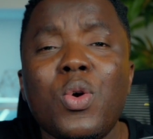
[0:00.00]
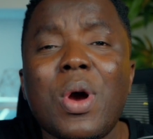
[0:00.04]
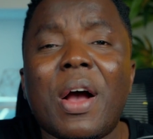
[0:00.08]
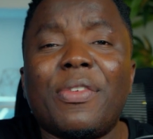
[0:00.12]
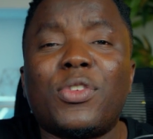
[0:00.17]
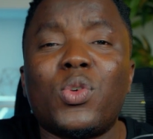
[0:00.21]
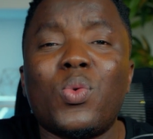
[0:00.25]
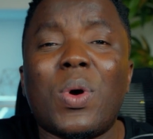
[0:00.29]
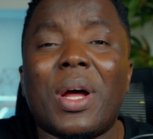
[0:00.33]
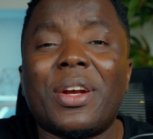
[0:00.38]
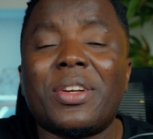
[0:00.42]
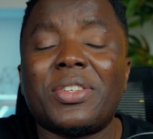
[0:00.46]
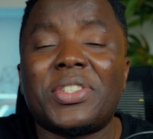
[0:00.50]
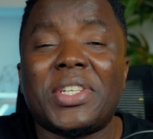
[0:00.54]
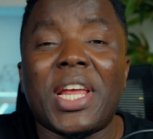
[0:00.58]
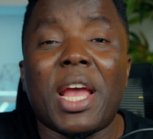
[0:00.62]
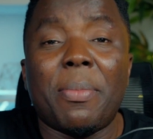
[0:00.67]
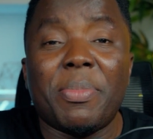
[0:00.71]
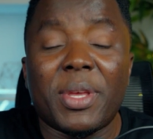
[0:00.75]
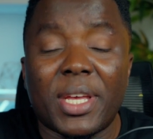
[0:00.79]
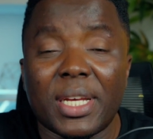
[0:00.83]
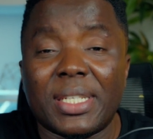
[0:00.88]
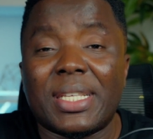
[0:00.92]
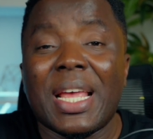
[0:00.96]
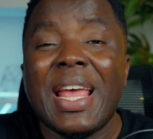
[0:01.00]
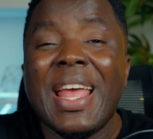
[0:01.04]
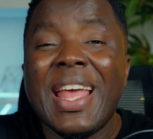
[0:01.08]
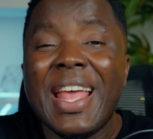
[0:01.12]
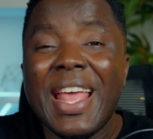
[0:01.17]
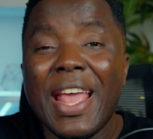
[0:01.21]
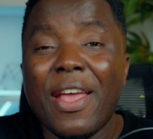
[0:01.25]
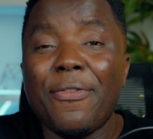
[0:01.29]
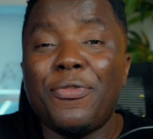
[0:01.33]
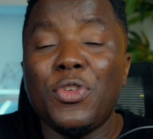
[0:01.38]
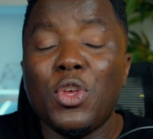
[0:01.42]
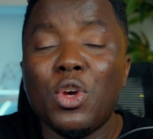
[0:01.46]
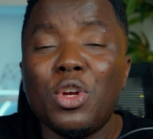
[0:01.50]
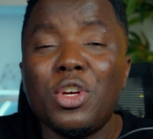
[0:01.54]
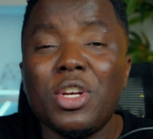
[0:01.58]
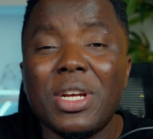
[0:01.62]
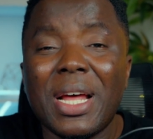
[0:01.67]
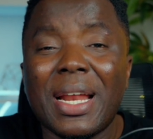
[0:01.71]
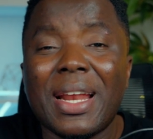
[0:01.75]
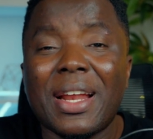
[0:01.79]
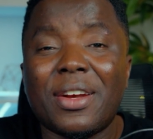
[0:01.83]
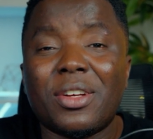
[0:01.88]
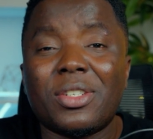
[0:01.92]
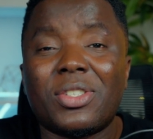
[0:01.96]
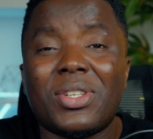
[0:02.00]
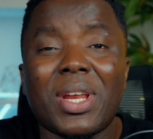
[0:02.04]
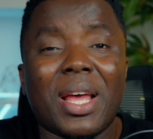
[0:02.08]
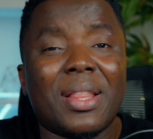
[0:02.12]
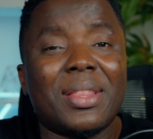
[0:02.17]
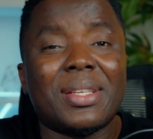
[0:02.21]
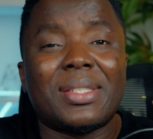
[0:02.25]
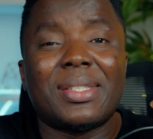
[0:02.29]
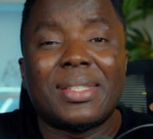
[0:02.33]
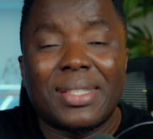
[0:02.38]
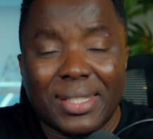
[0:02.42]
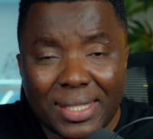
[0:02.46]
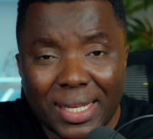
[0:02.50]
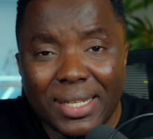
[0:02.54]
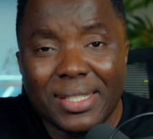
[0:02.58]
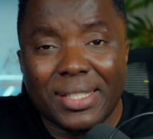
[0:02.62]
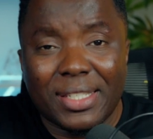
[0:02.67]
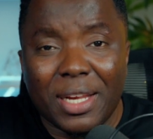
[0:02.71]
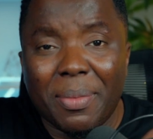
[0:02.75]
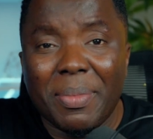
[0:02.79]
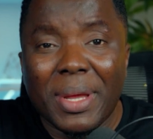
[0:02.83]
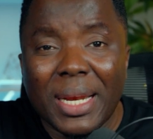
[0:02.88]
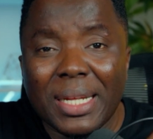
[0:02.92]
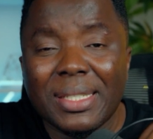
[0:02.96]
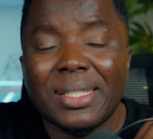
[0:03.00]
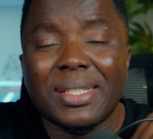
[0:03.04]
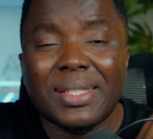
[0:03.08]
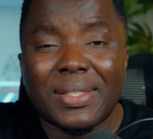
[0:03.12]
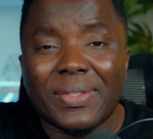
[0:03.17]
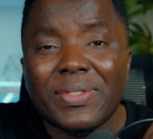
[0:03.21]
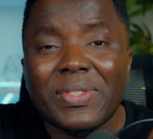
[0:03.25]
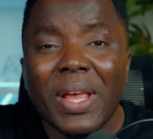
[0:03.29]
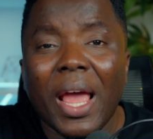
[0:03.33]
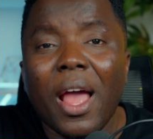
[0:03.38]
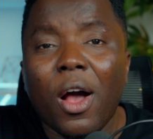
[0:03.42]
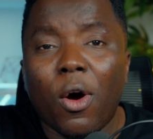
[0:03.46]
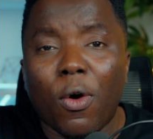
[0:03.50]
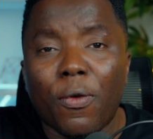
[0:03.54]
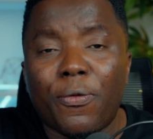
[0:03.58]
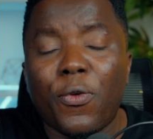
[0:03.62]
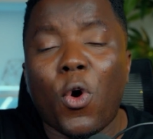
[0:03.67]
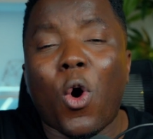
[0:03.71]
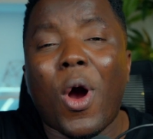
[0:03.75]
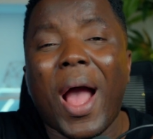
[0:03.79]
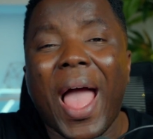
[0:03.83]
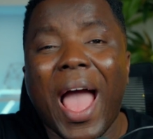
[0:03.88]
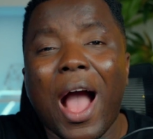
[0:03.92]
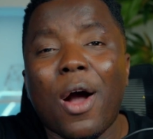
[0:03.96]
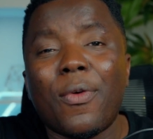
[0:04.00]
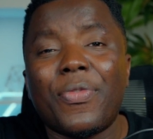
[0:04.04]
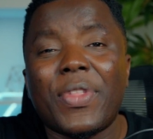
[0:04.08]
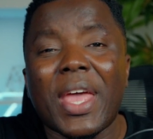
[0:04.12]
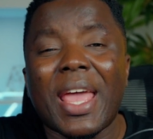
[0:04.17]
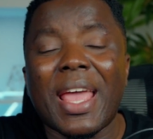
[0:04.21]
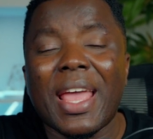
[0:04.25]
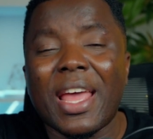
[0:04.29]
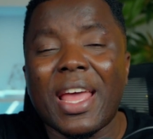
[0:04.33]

You have to understand because if you do not understand the system in itself or how they